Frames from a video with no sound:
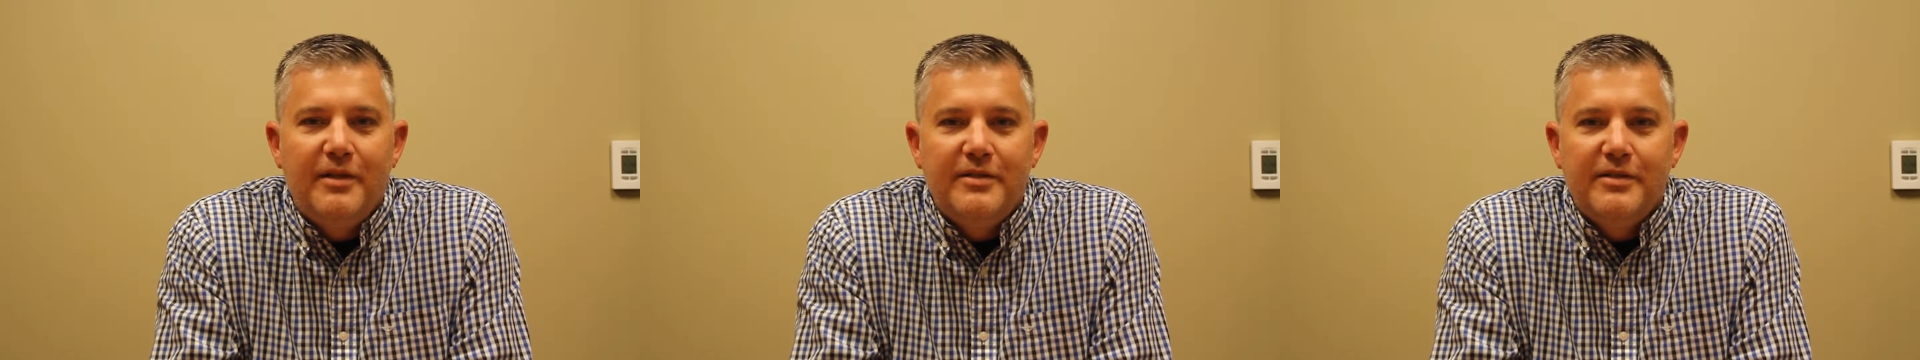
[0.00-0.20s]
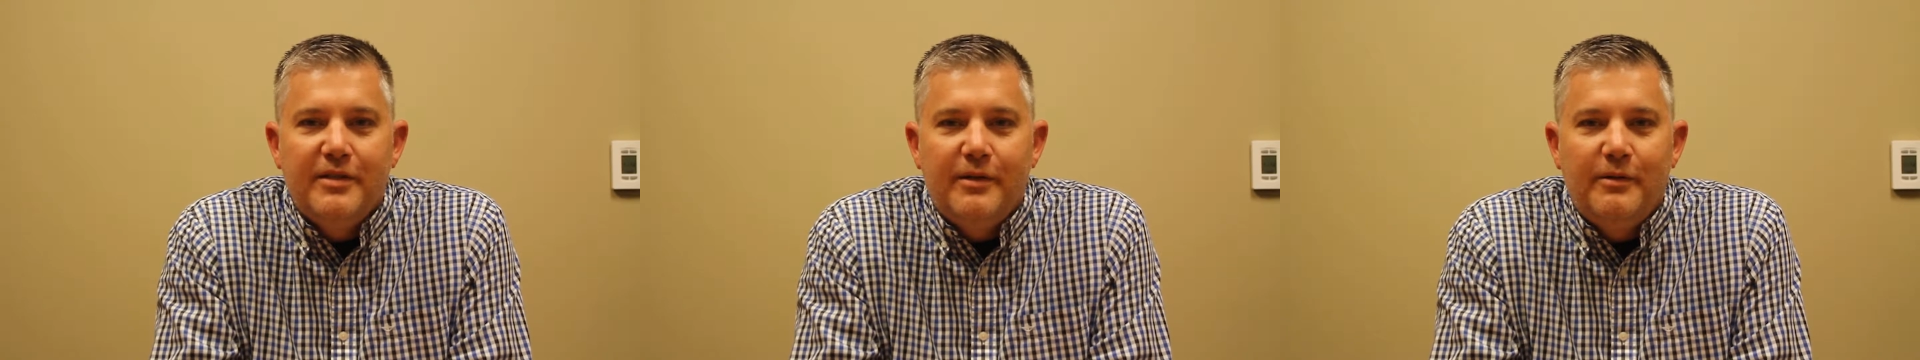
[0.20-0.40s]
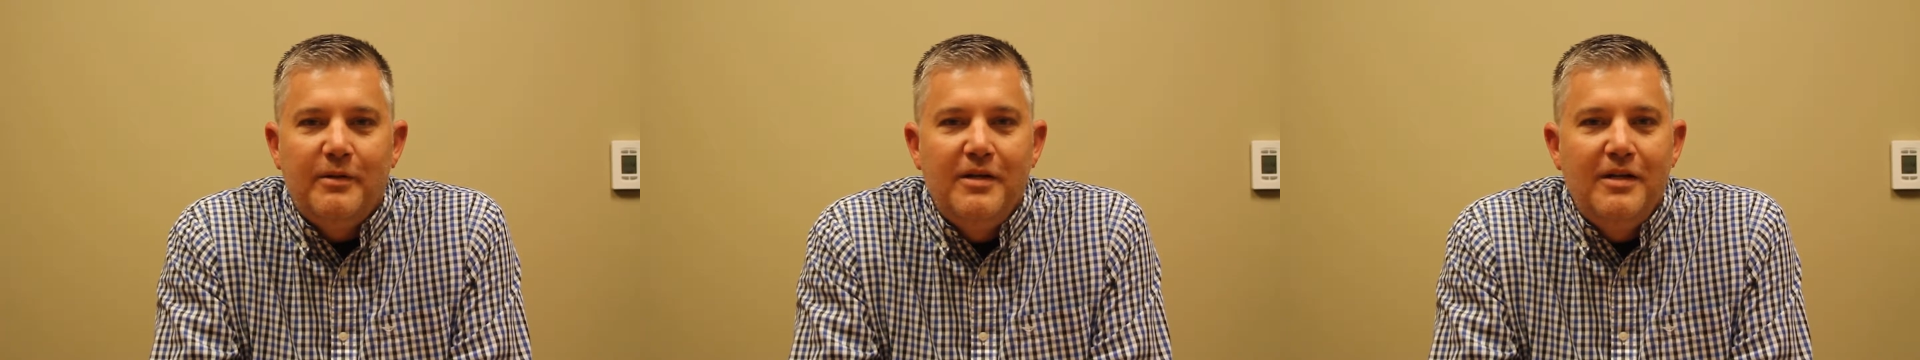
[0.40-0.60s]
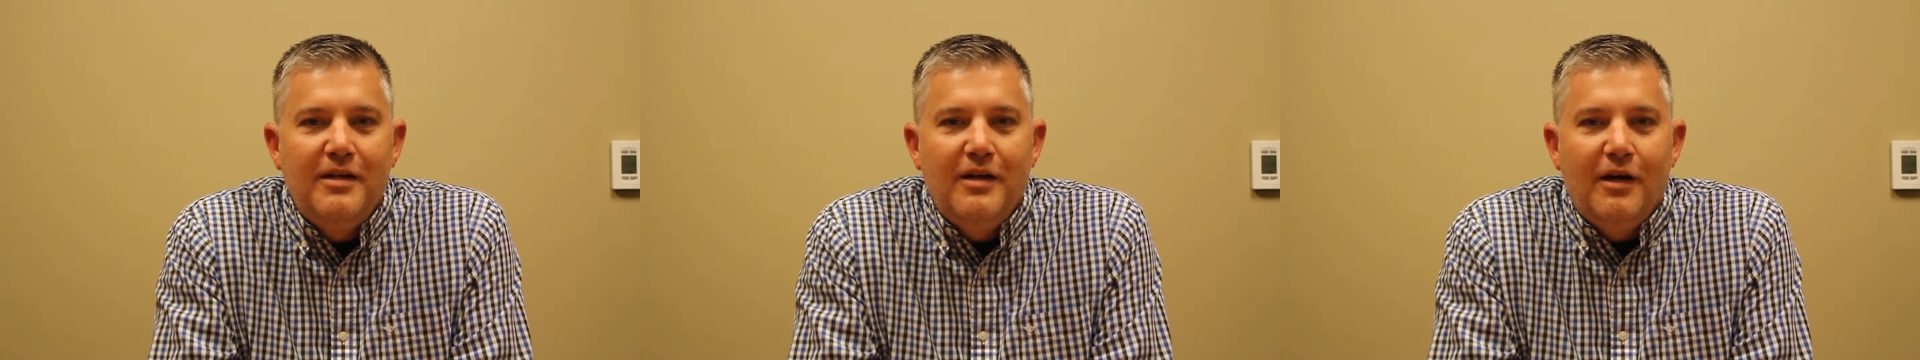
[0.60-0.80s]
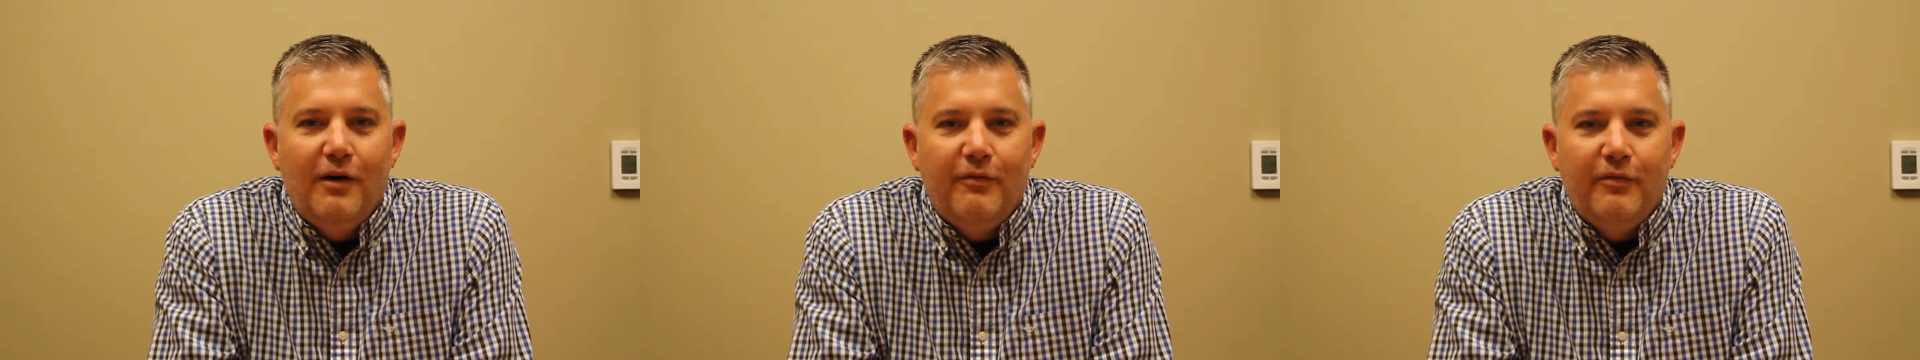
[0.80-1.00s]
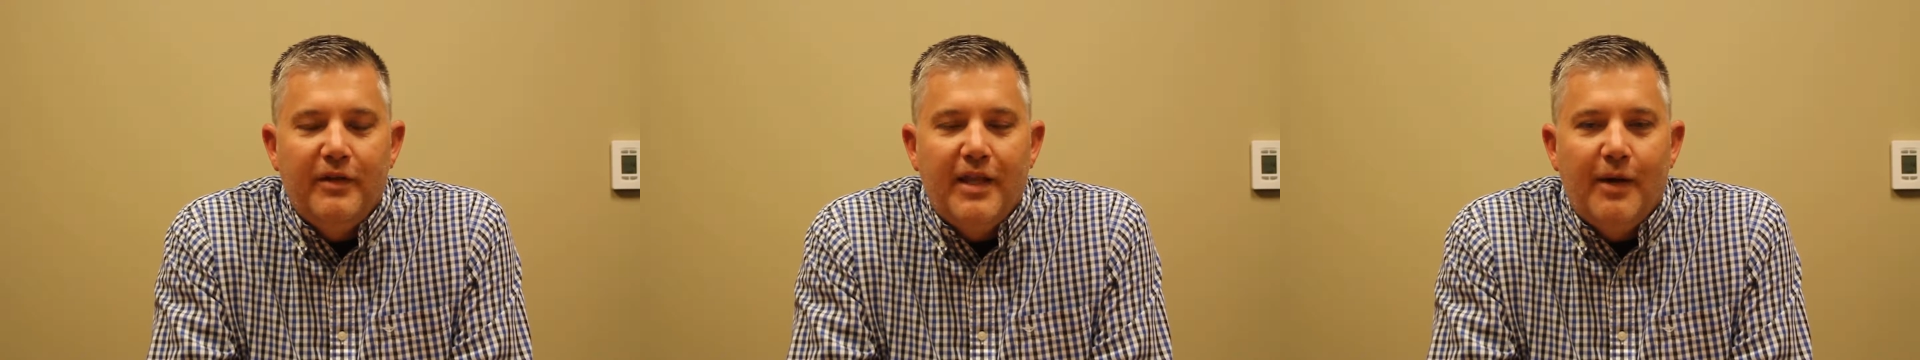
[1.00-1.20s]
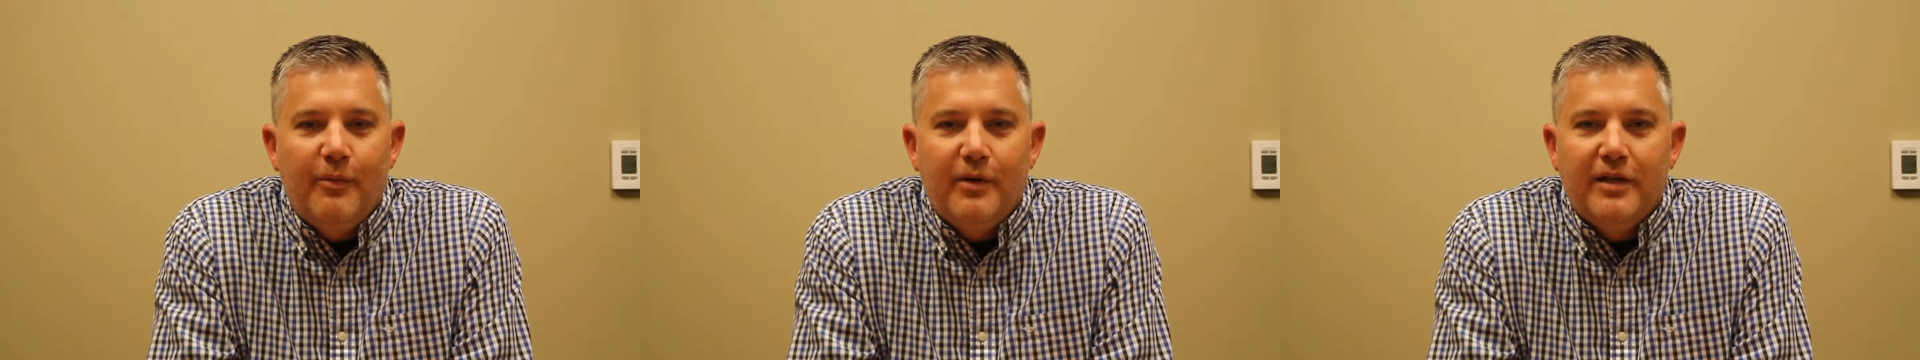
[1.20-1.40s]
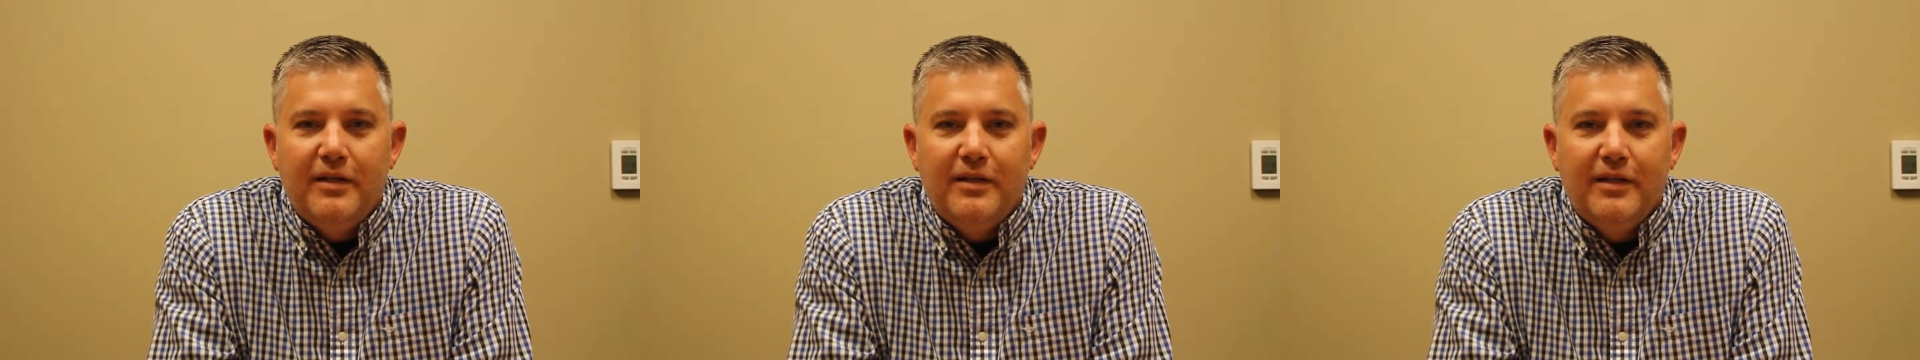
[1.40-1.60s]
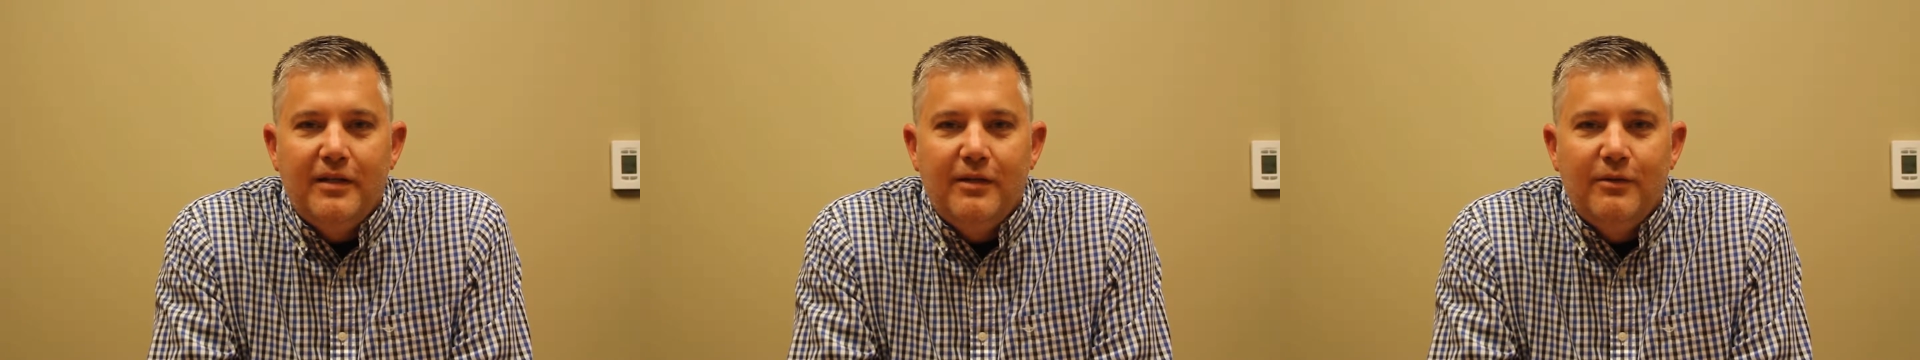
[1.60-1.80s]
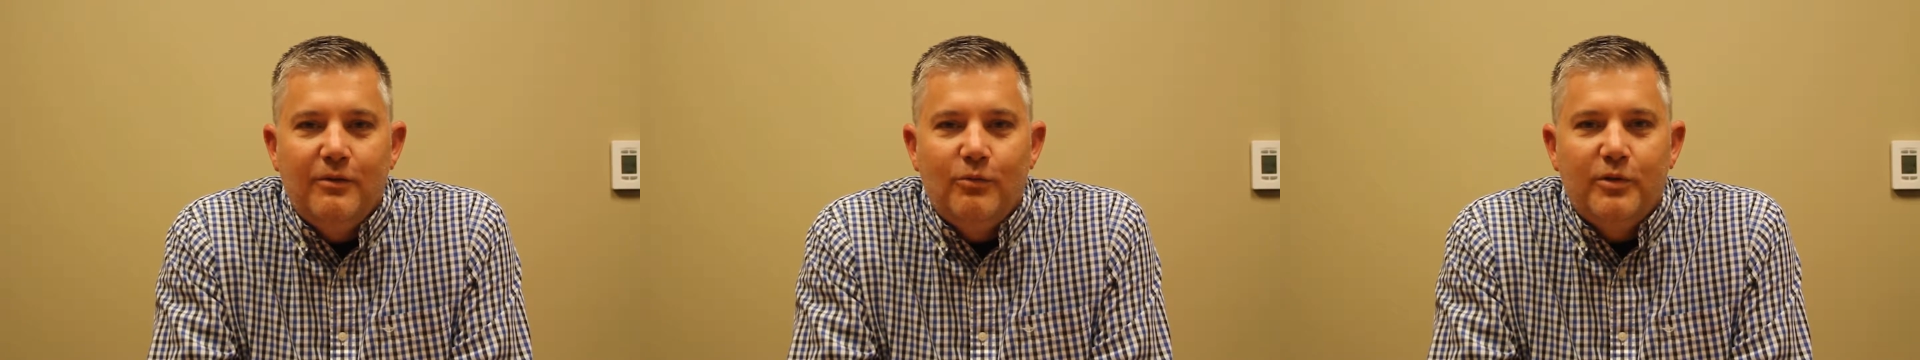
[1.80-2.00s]
So hopefully that will
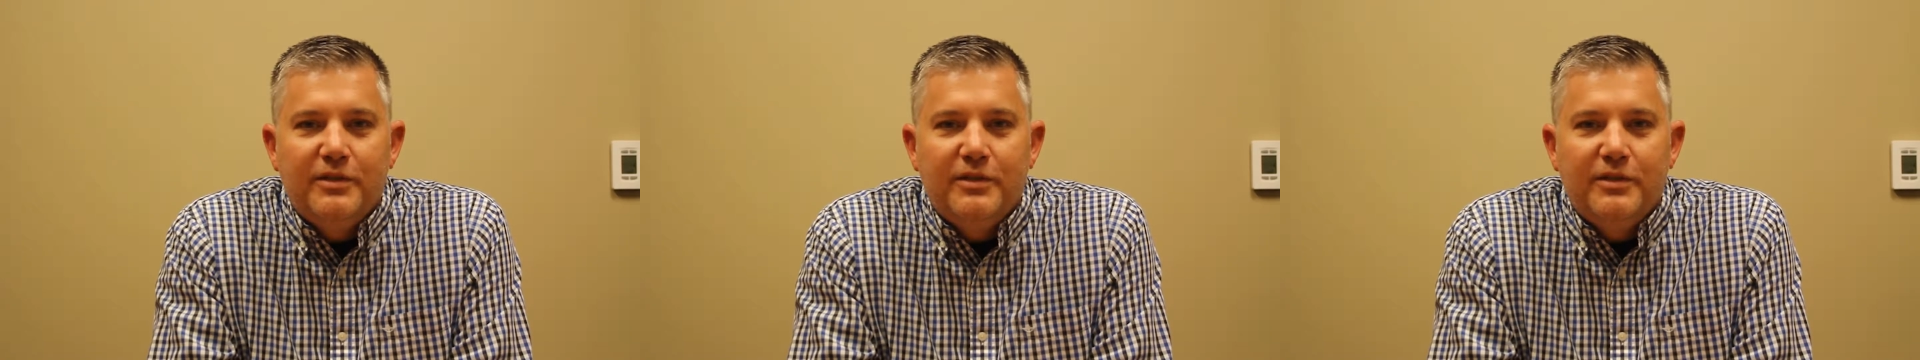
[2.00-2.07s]
continue and we'll